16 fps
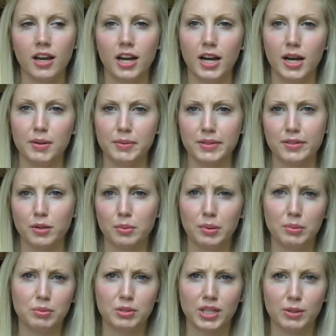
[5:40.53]
and so
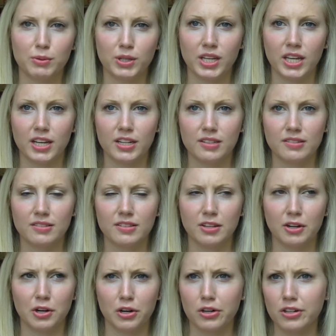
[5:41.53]
people like would get
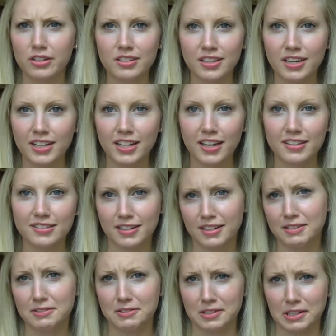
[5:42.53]
hurt, I guess,
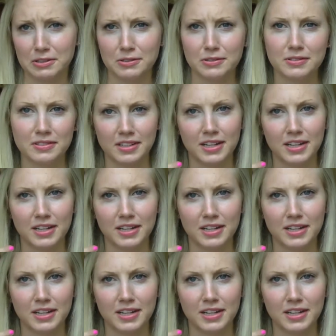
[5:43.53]
I don't know.